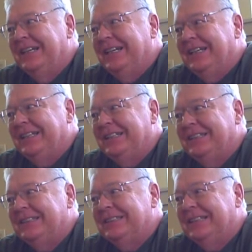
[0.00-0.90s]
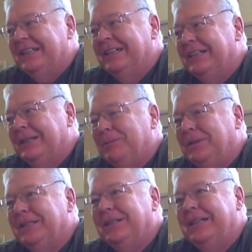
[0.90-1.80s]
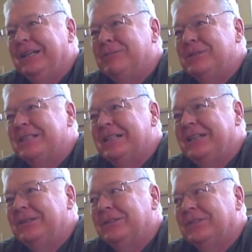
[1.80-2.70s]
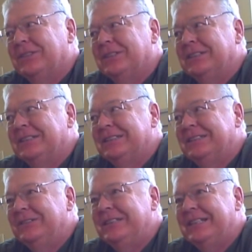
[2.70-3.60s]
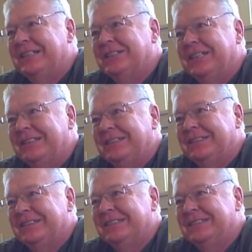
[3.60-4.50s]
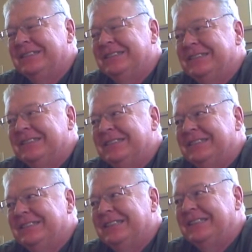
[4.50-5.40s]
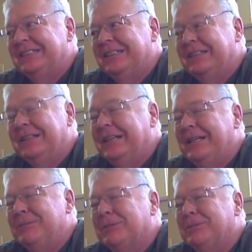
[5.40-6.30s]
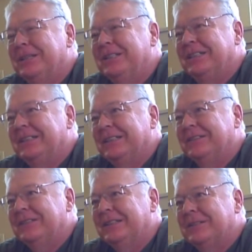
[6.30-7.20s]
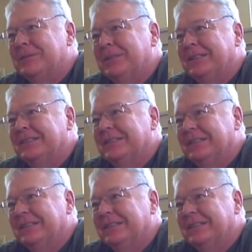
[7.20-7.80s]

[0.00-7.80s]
And I got a couple little cameras that I use for doing test shots. And they came out pretty good. I was really surprised.